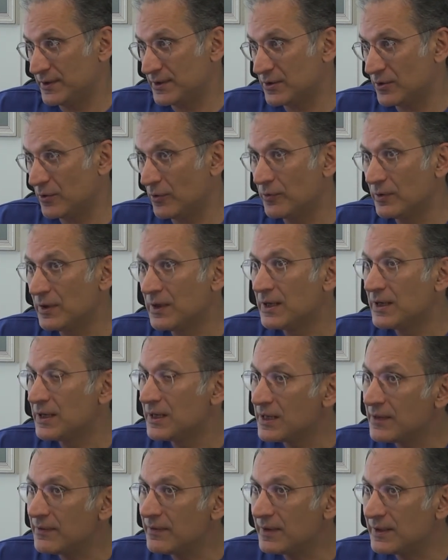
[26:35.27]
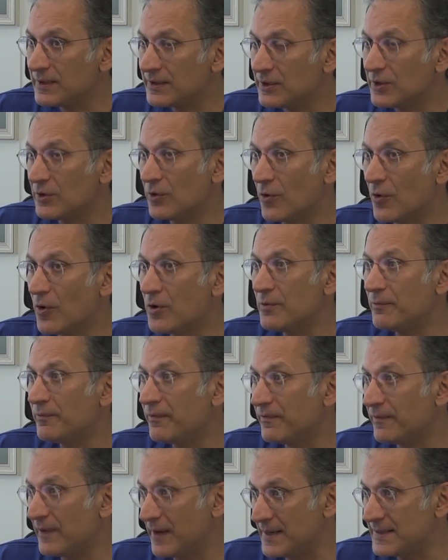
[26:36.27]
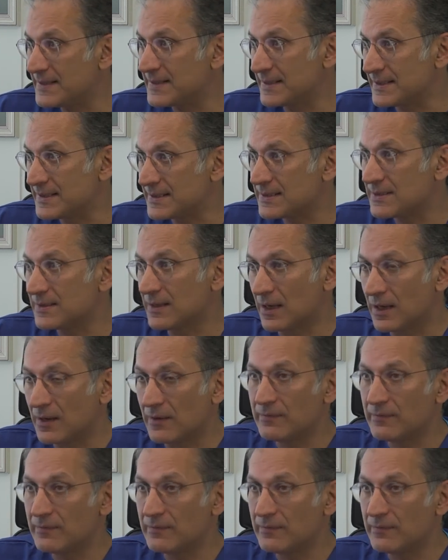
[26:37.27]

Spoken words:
So even in the early phases,